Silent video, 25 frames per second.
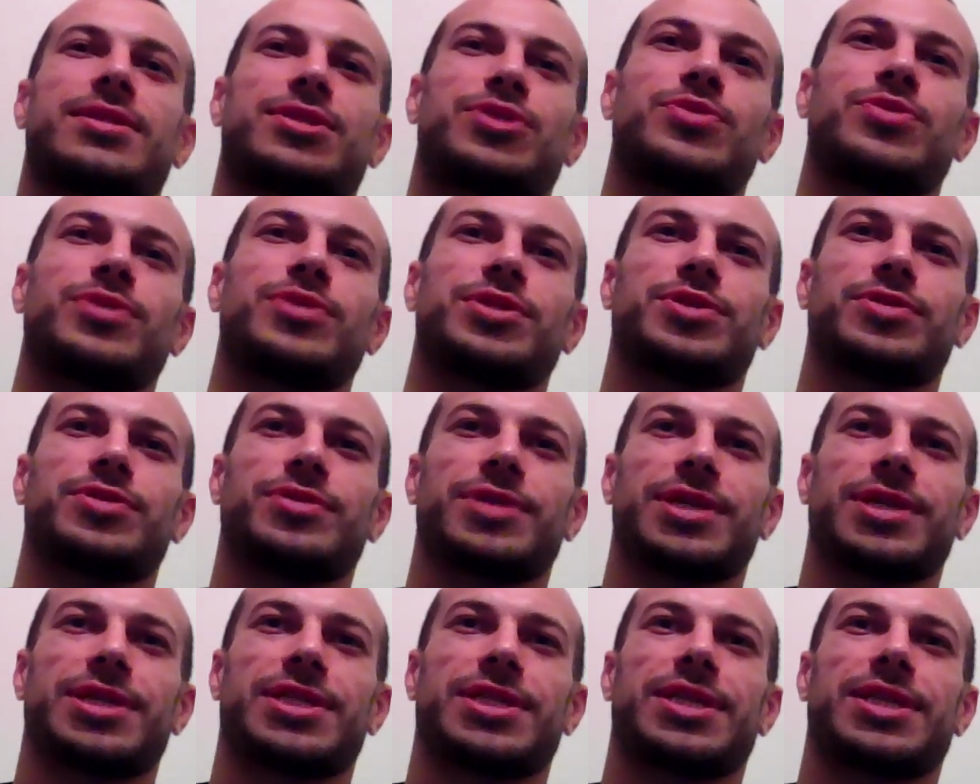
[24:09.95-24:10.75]

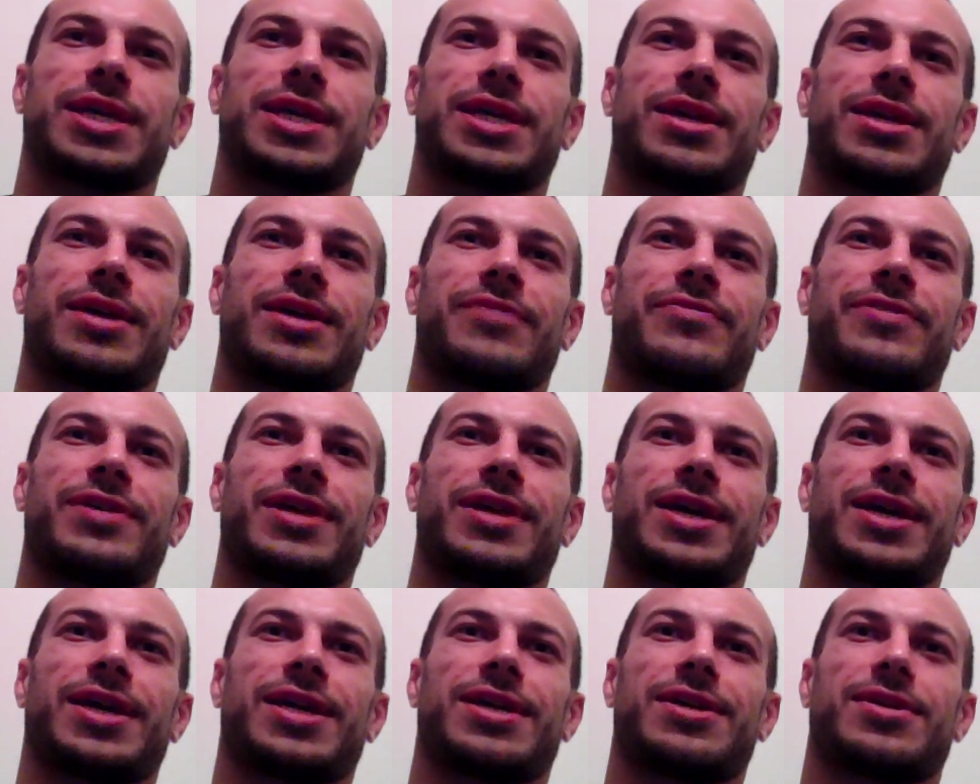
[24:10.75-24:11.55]
to an extent, I feel
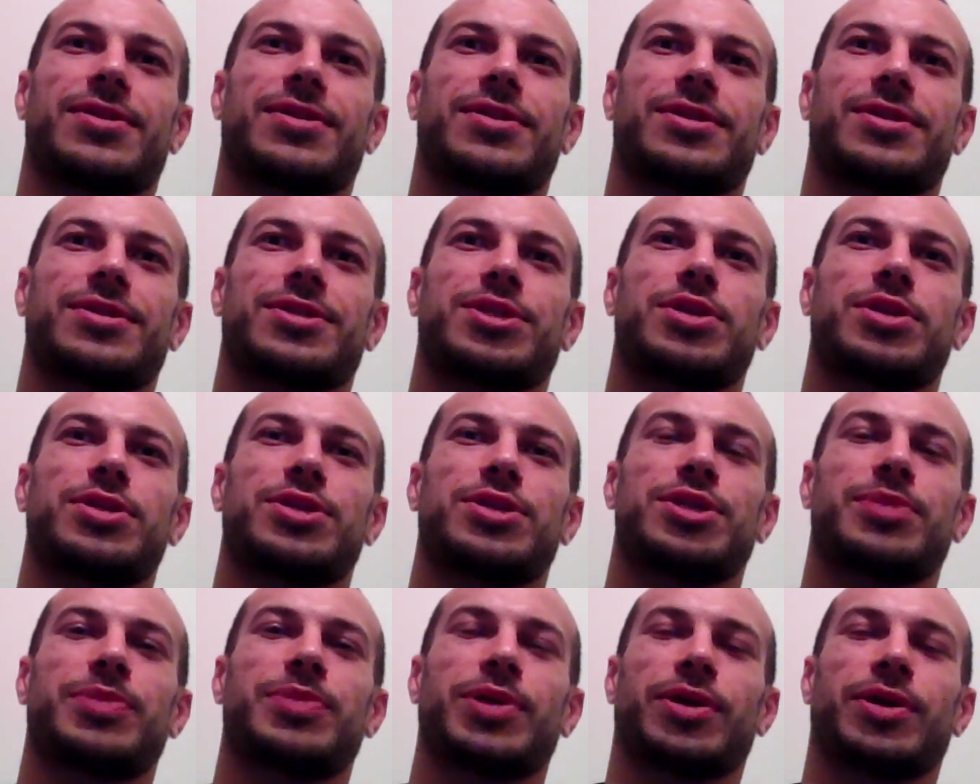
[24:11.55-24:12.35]
like
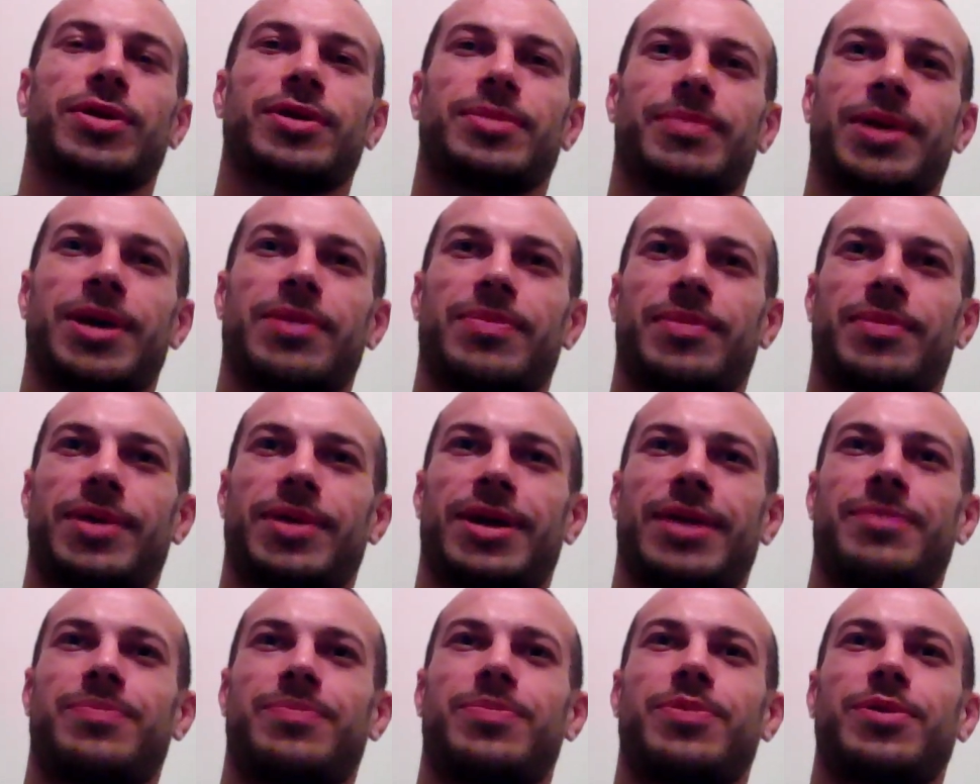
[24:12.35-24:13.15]
to be honest,
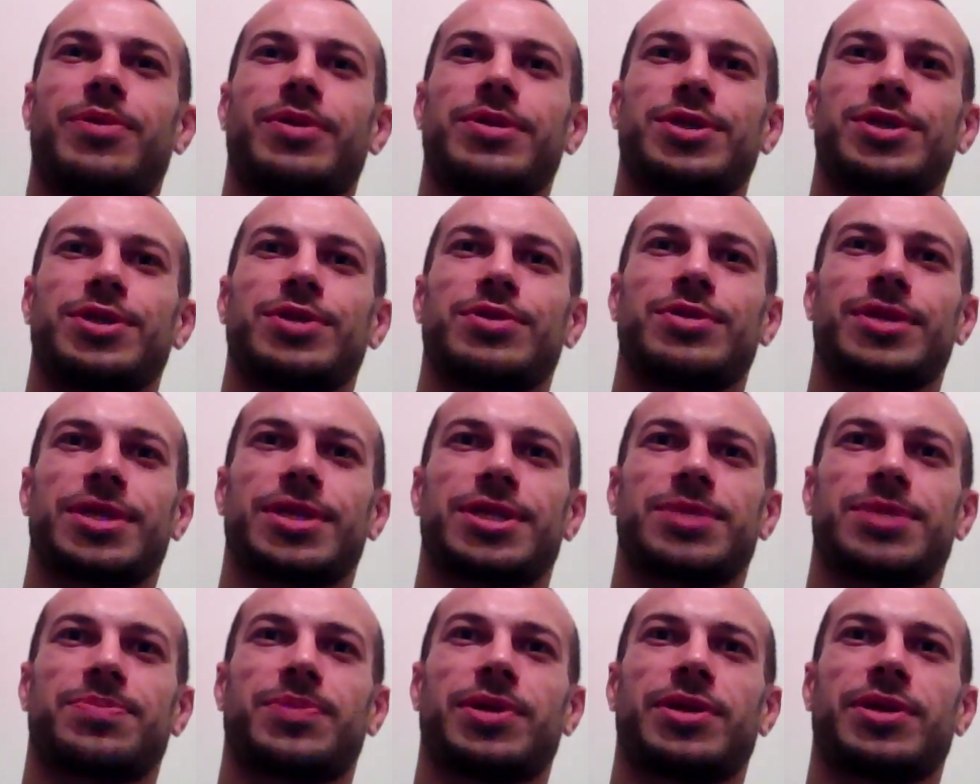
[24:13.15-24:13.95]
my personal
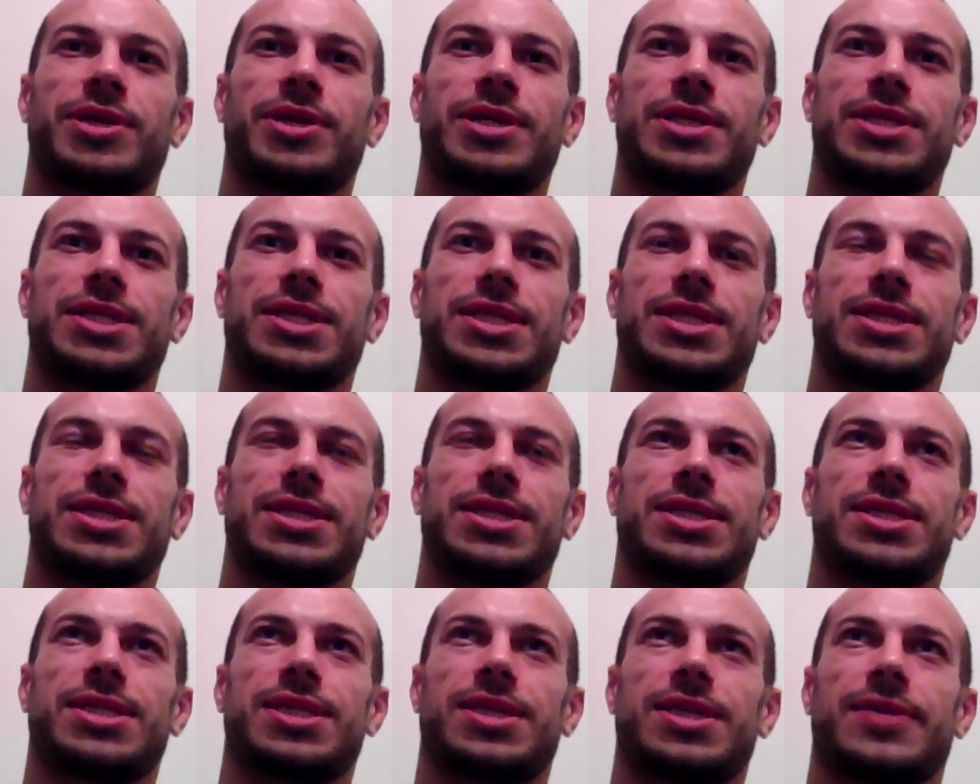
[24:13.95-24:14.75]
experience
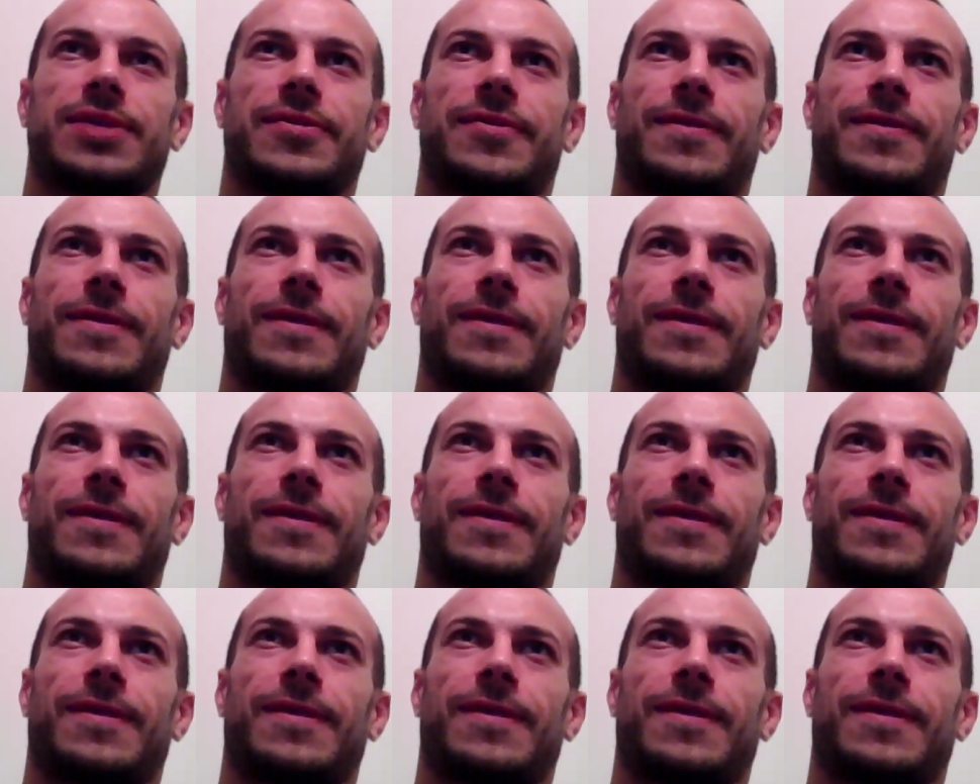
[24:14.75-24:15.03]
is